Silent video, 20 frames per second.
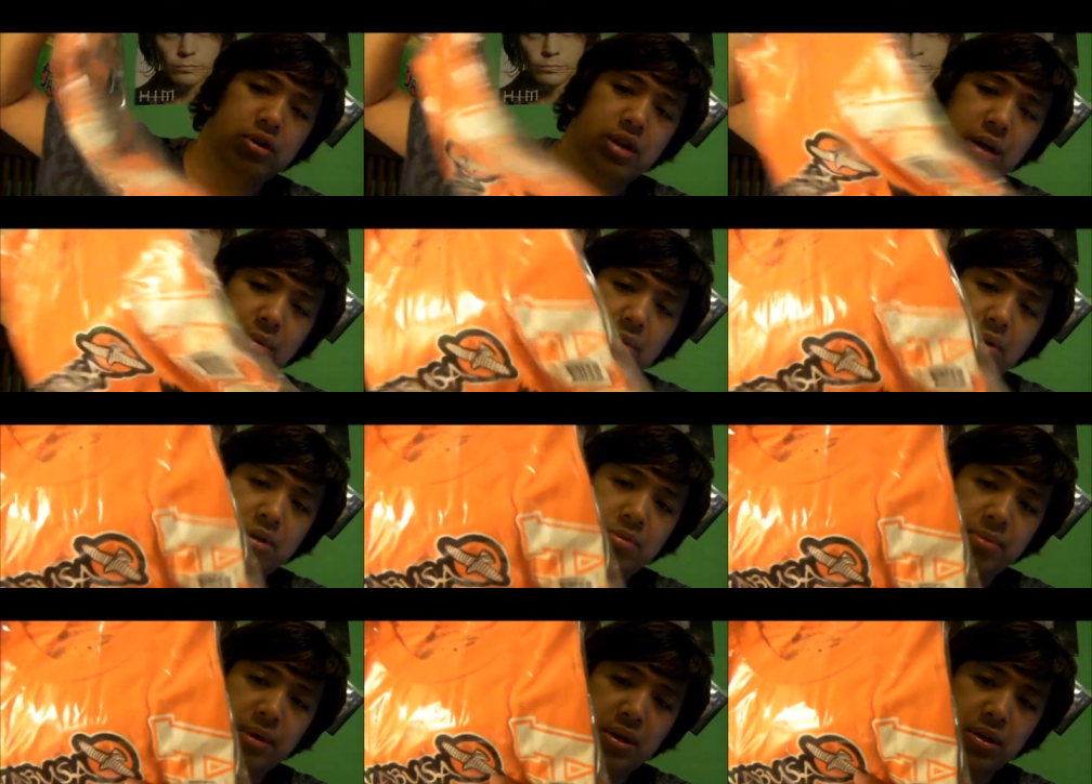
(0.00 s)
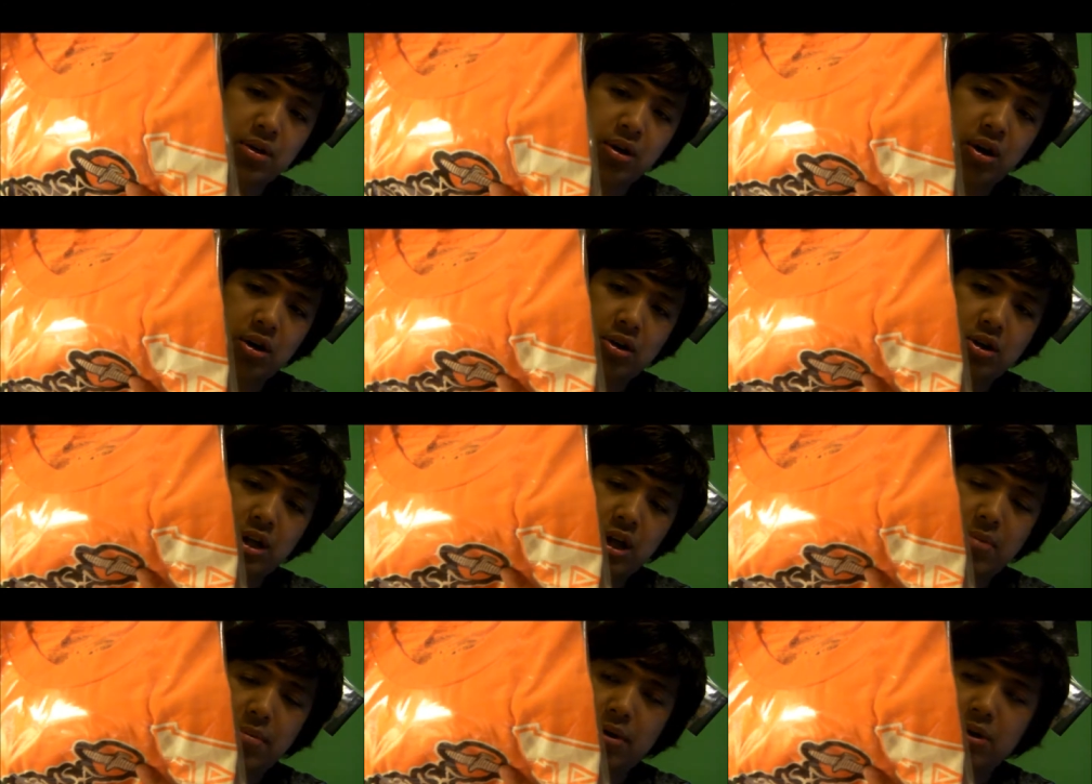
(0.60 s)
that must mean Dutch,
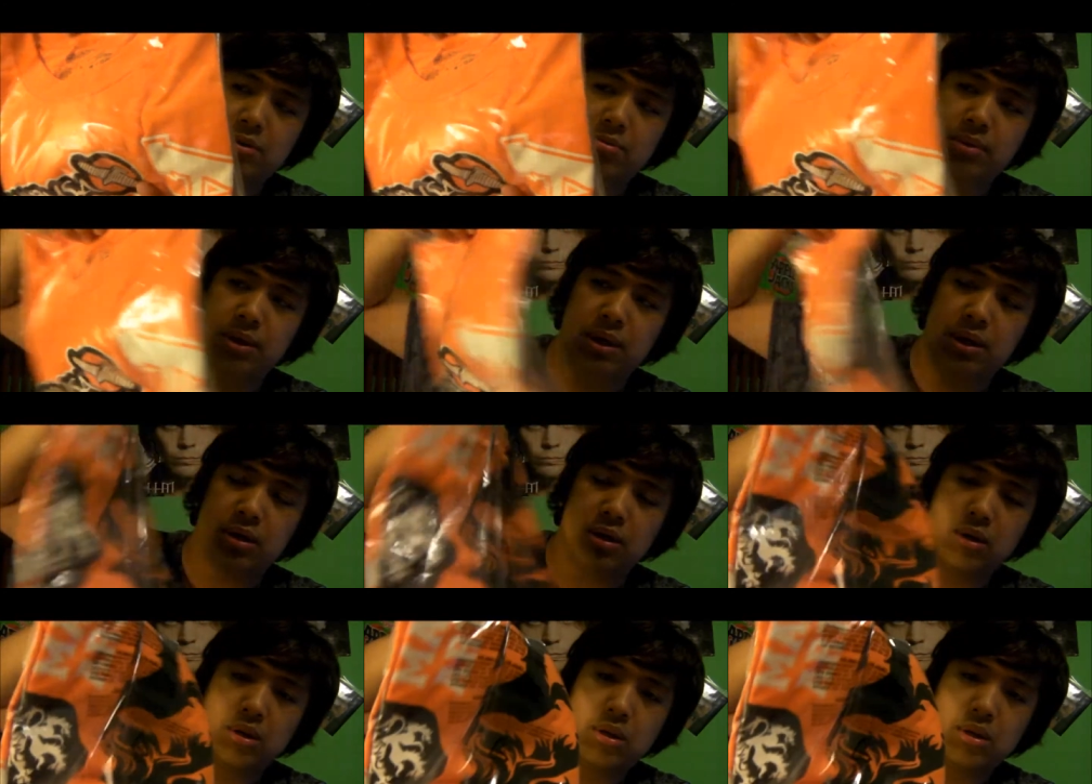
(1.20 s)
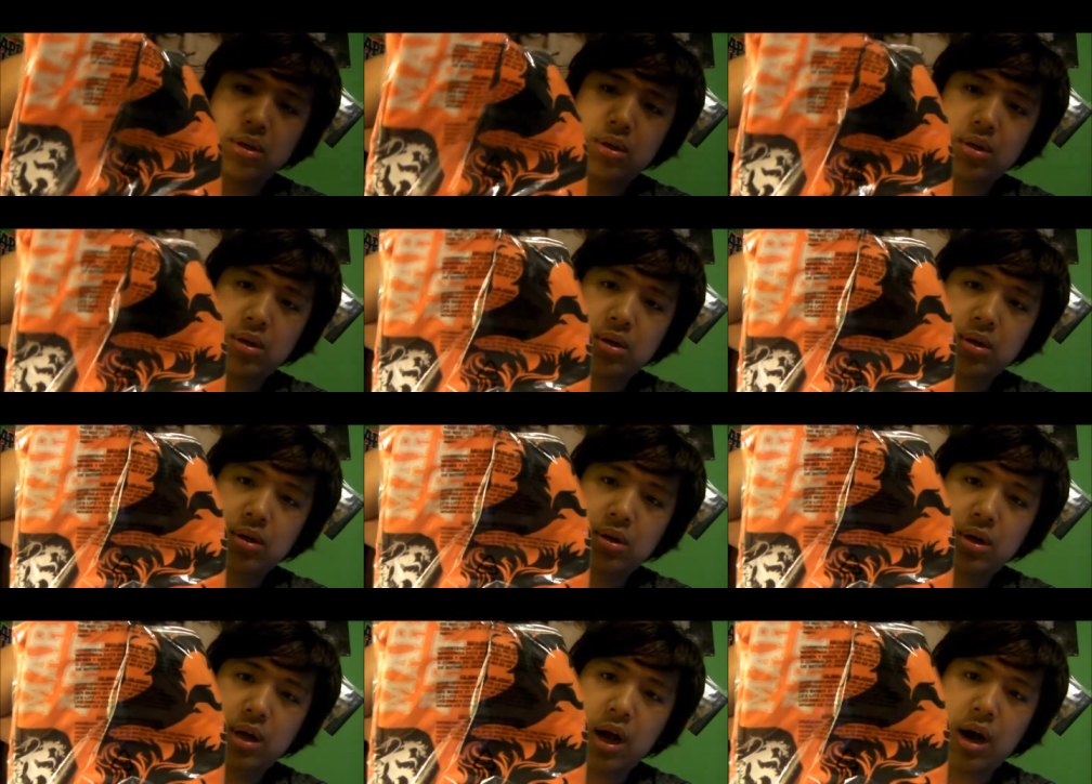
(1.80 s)
that must mean
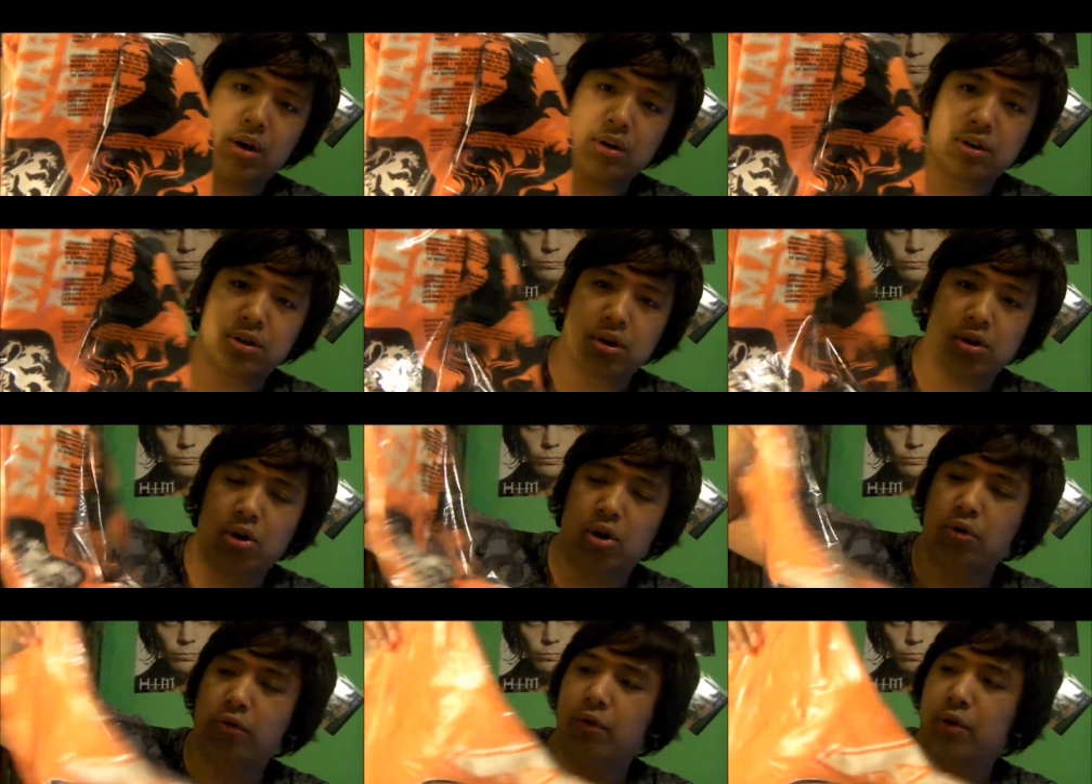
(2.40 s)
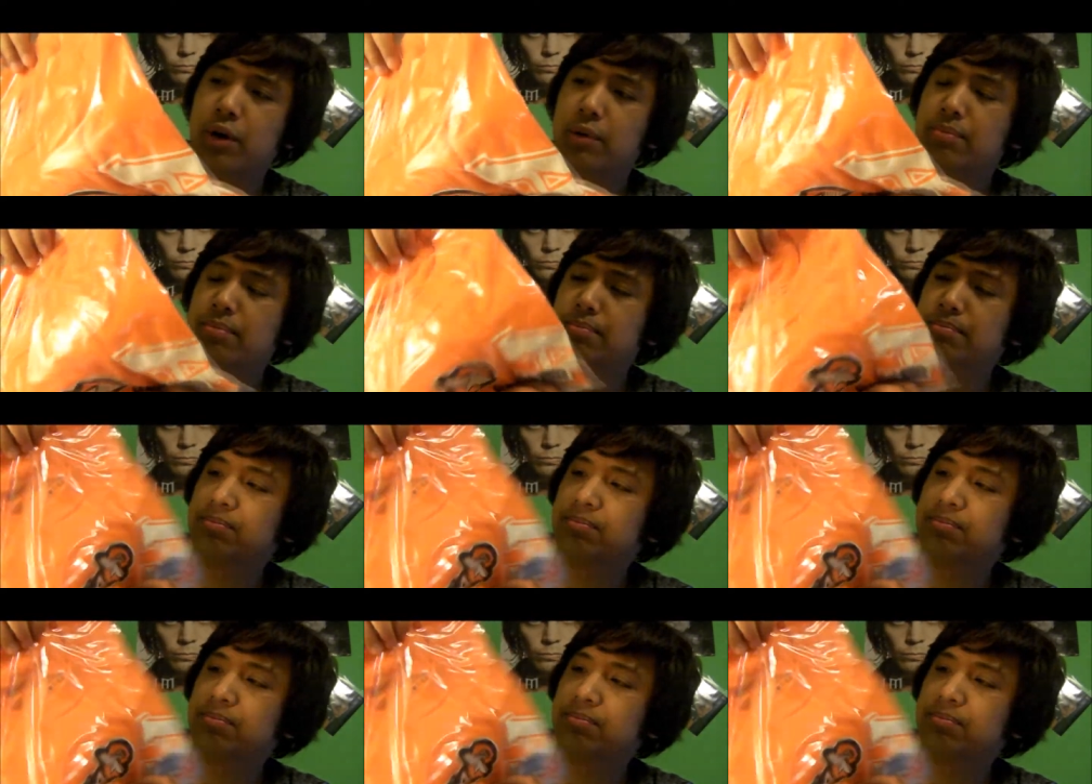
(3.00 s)
Alistair Overeem.